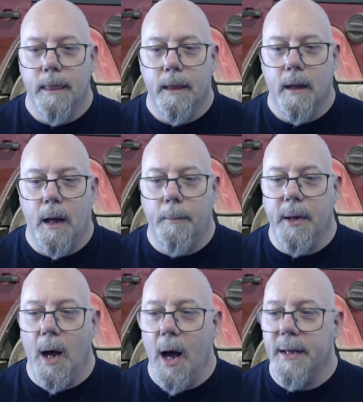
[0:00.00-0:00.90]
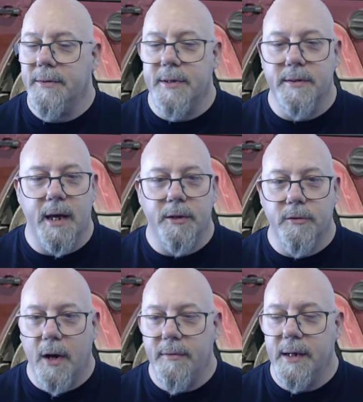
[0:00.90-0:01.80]
I'll be honest, this kind of
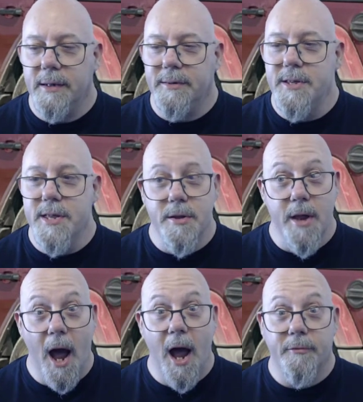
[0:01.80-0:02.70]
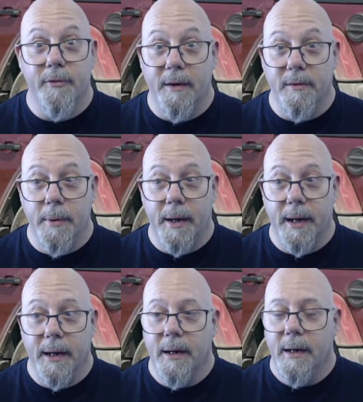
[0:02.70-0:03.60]
driving is not for everybody.
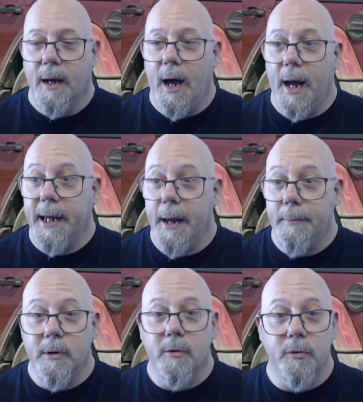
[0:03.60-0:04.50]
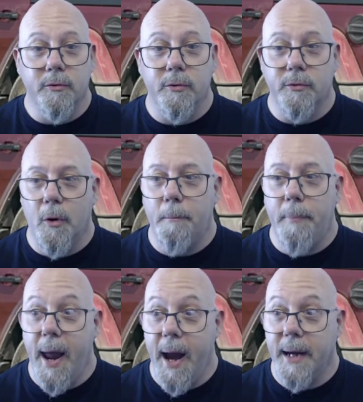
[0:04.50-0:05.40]
I kept the cruise control
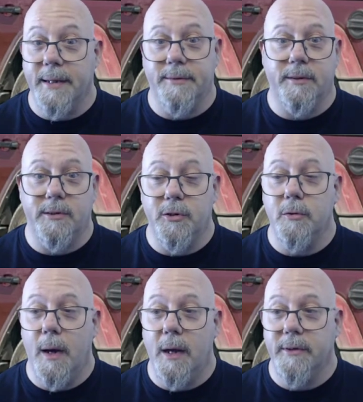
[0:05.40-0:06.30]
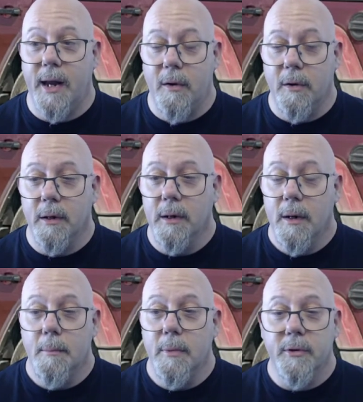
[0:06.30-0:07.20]
pegged at 62 miles an hour.
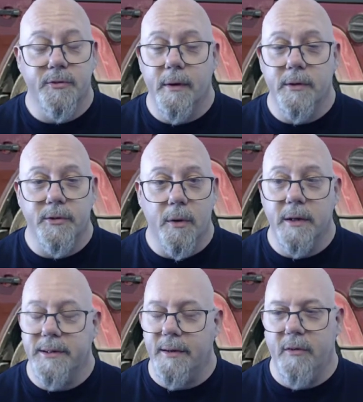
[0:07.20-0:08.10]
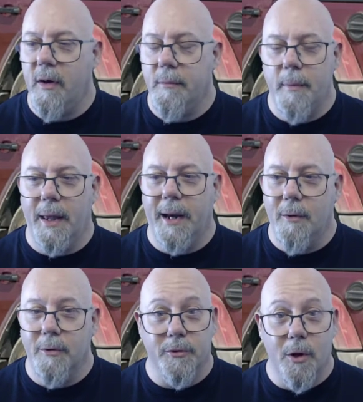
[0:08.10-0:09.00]
Most of Arizona, 75 mile an hour
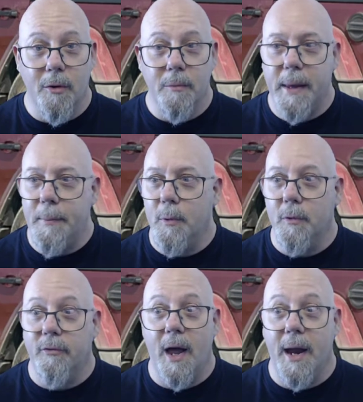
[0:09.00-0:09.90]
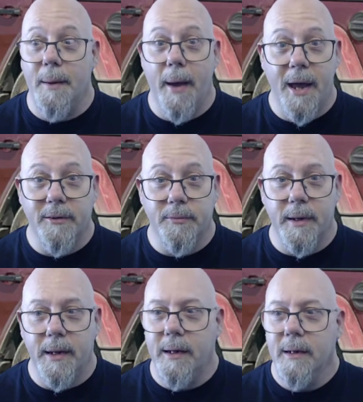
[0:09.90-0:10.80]
zone. People were flying past
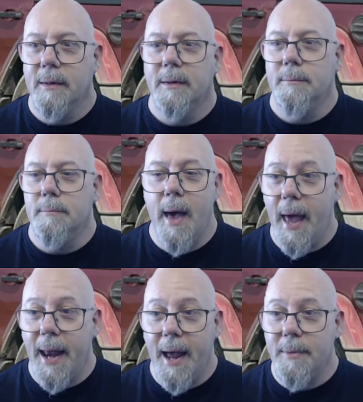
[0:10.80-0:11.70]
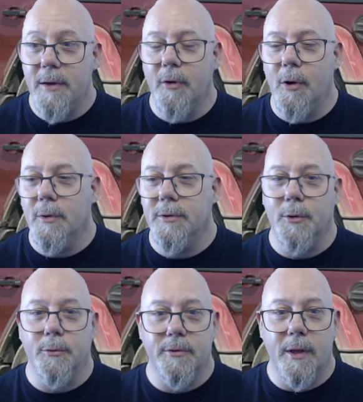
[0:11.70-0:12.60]
me, mad at me for going so
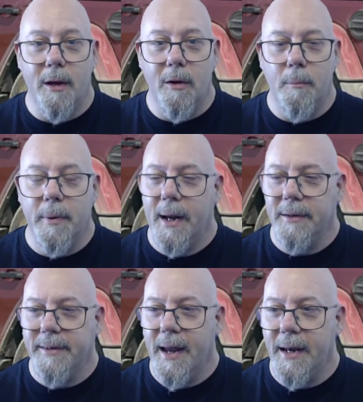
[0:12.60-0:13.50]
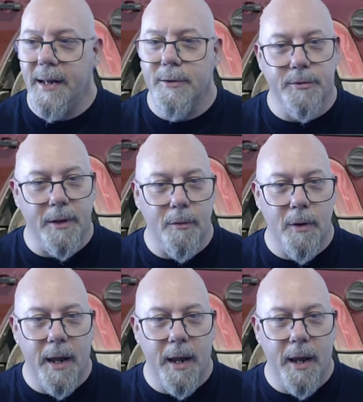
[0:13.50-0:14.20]
slow, but I stayed in the slow lane,